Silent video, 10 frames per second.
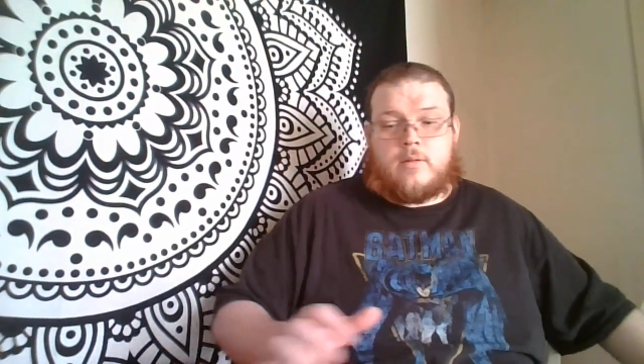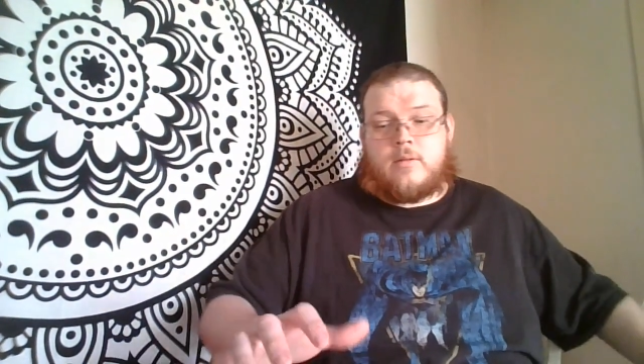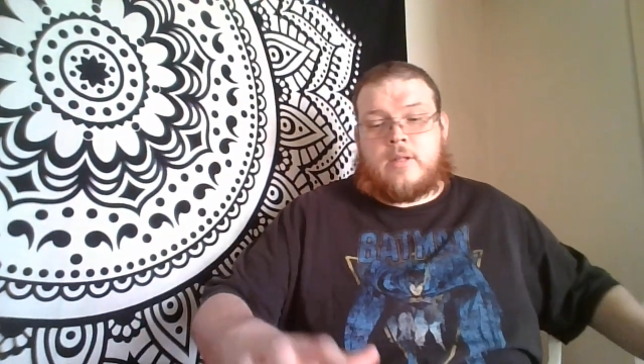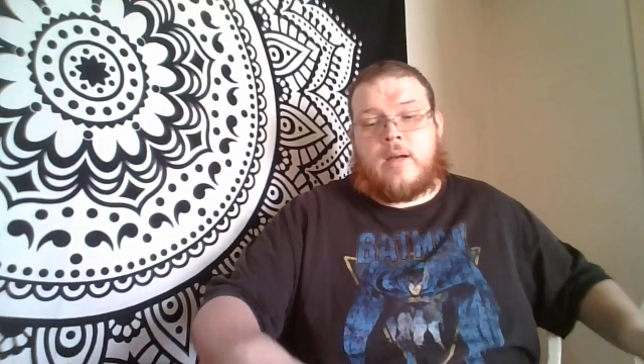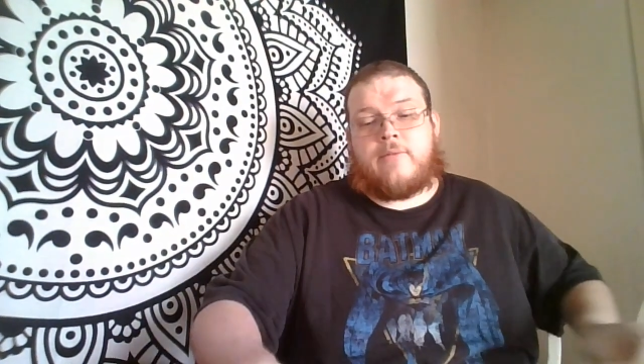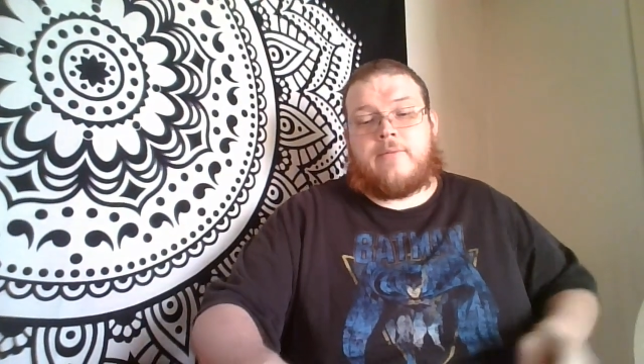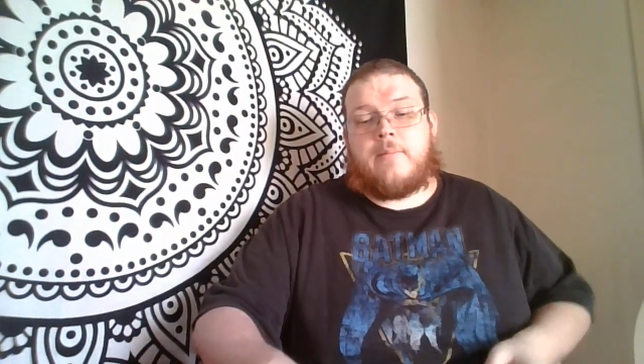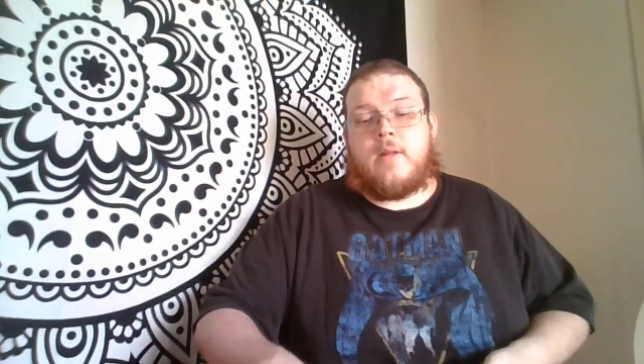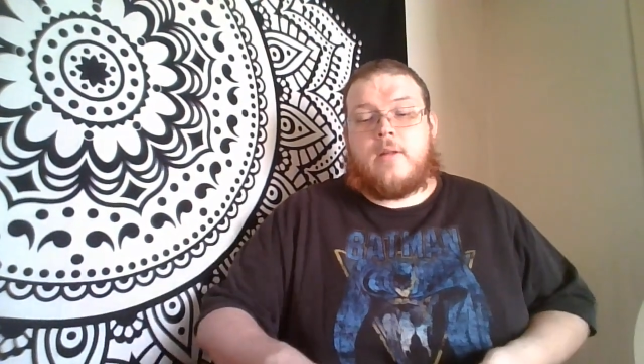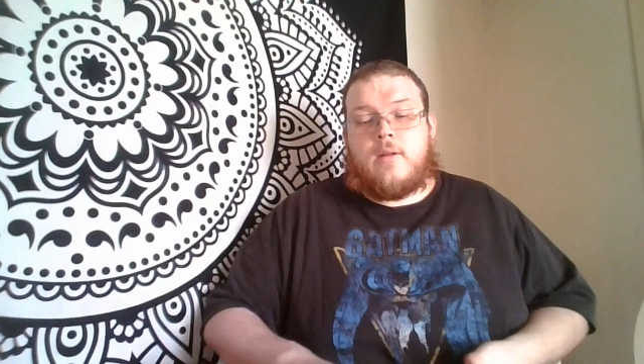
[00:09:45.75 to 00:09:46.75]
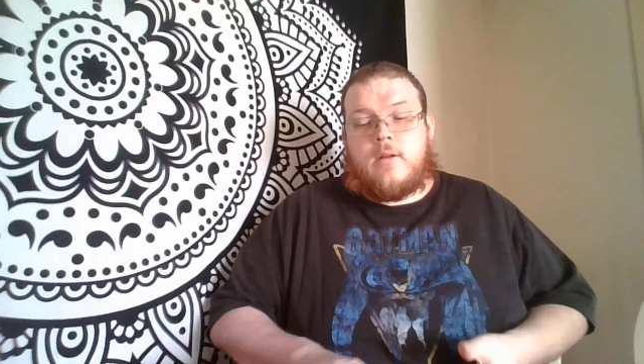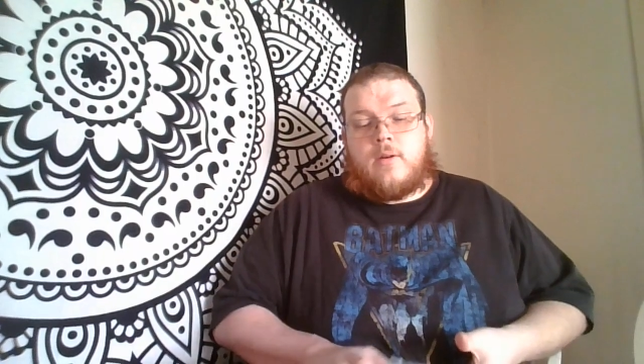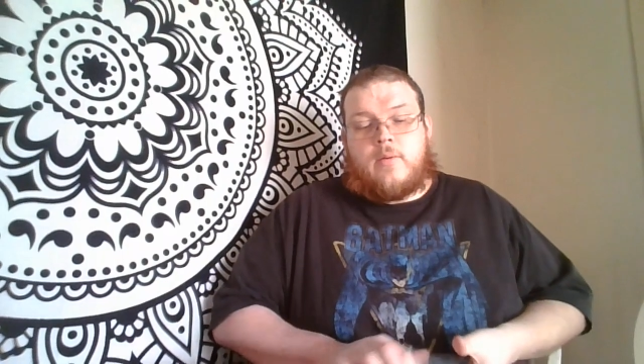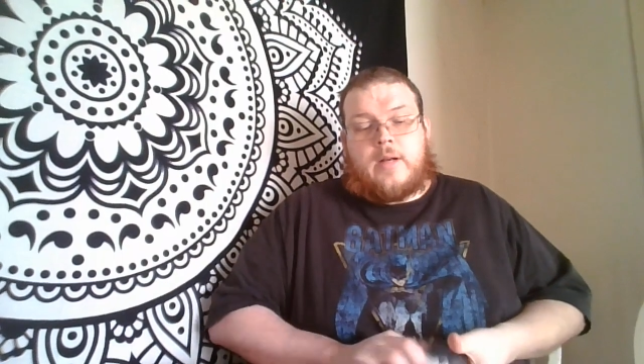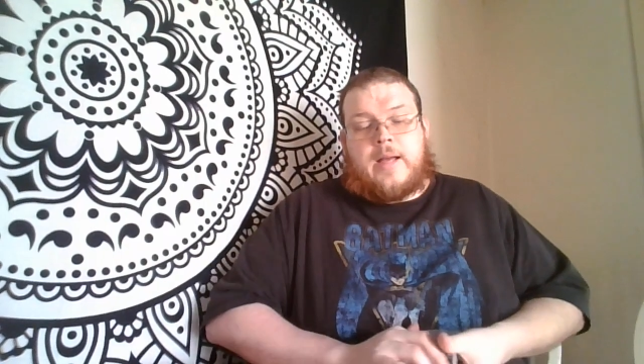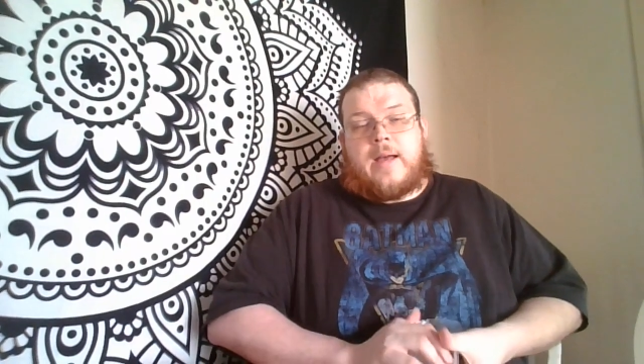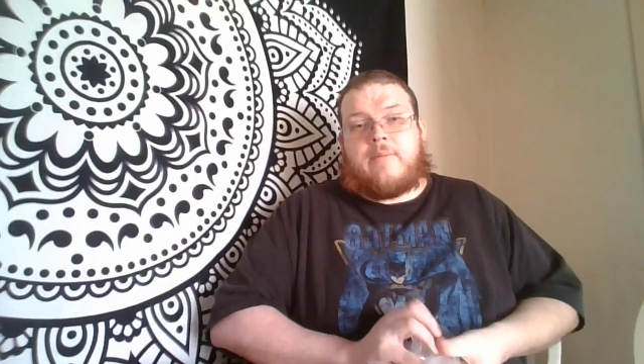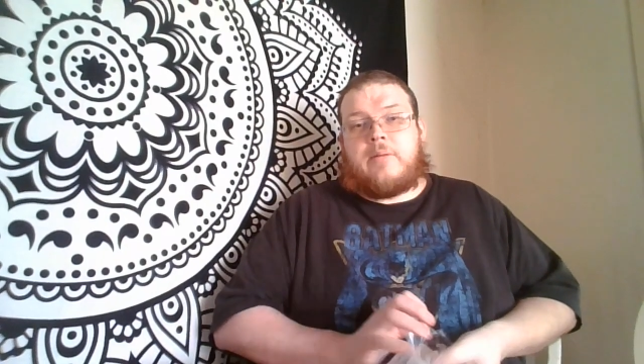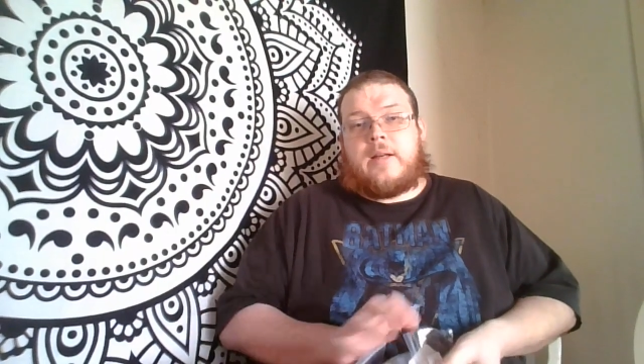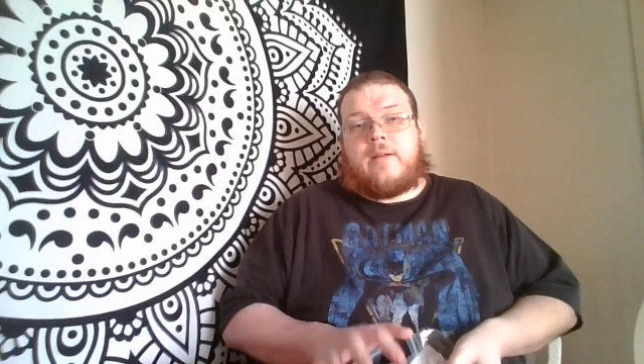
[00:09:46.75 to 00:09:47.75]
stuff when I
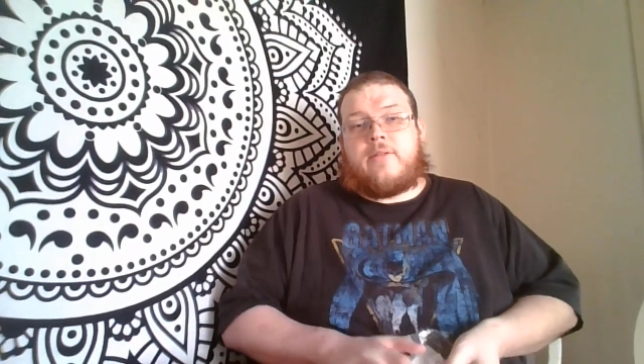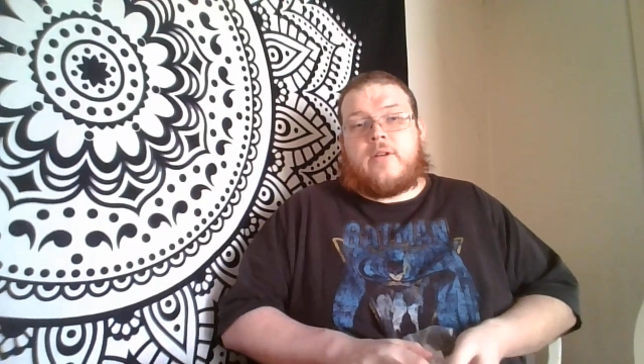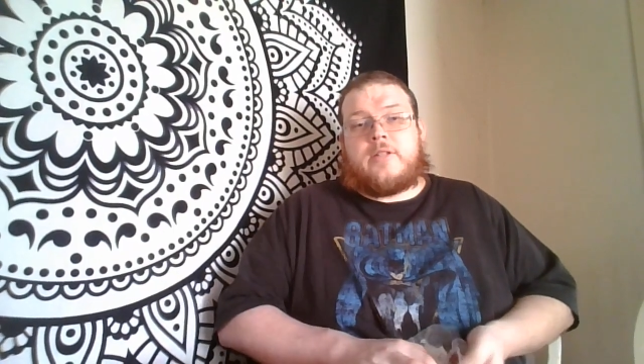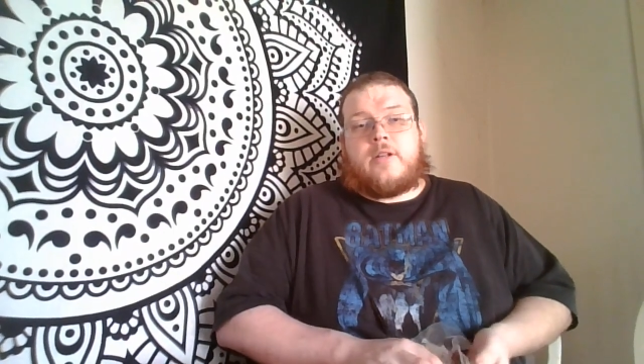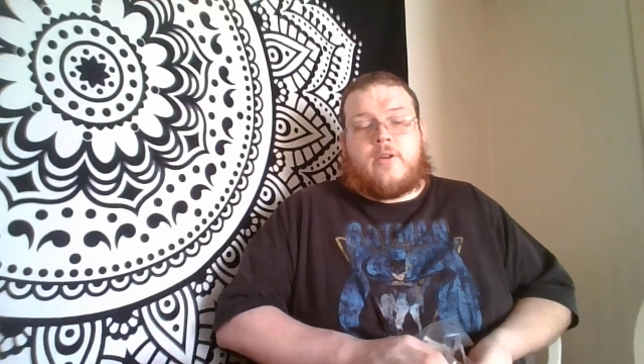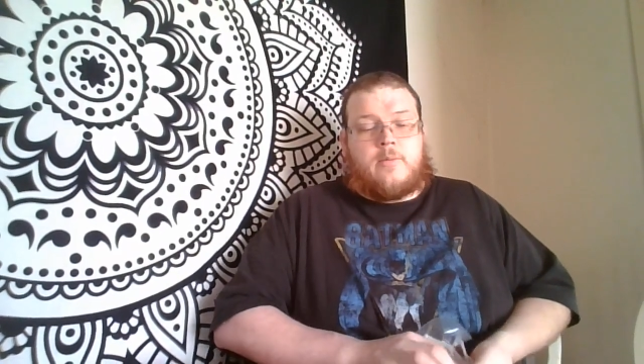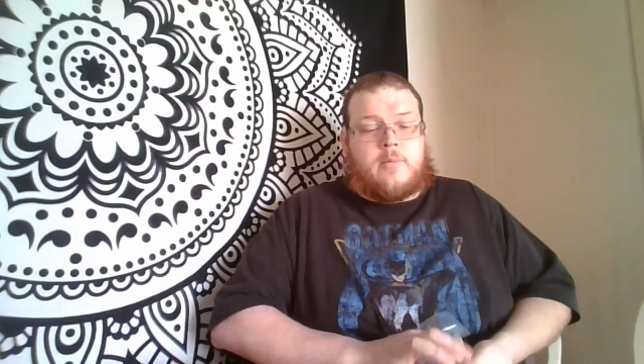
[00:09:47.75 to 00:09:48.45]
have plenty of threads at home.